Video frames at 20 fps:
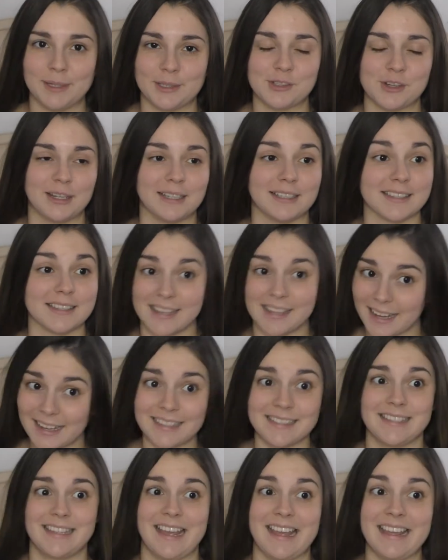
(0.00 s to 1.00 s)
I tried a
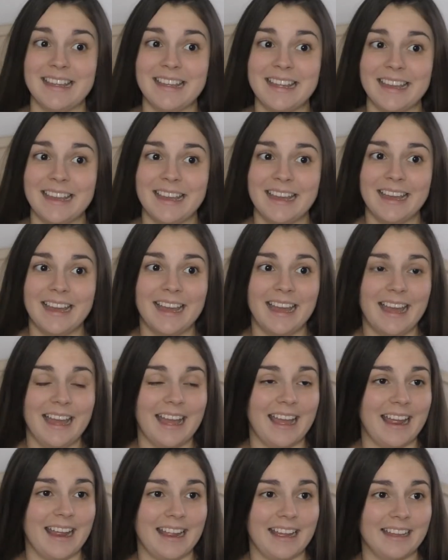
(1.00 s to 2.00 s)
second take,
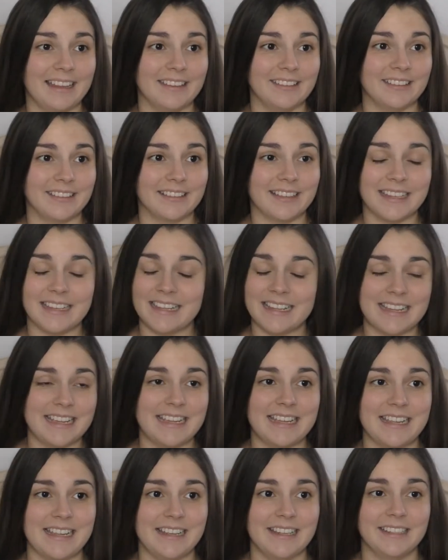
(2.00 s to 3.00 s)
and
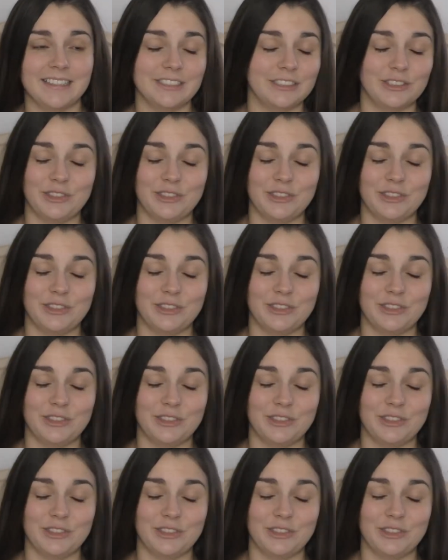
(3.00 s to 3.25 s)
Kiki,